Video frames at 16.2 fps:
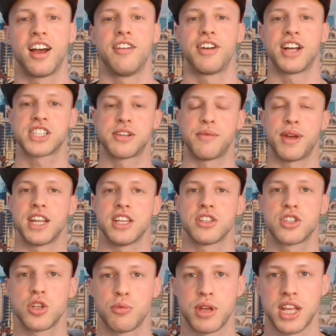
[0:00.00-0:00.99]
I've actually made it
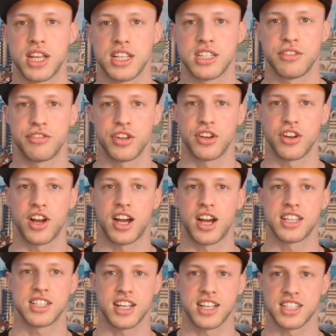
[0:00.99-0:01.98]
super easy for you
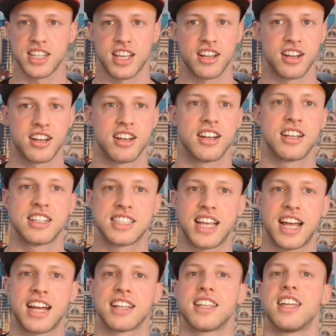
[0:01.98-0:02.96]
guys. Like I said,
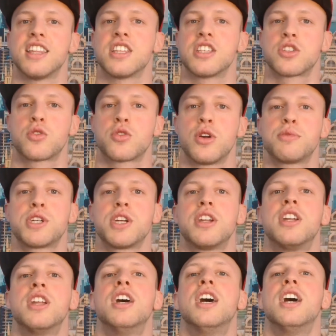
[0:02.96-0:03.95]
tagged it in the description.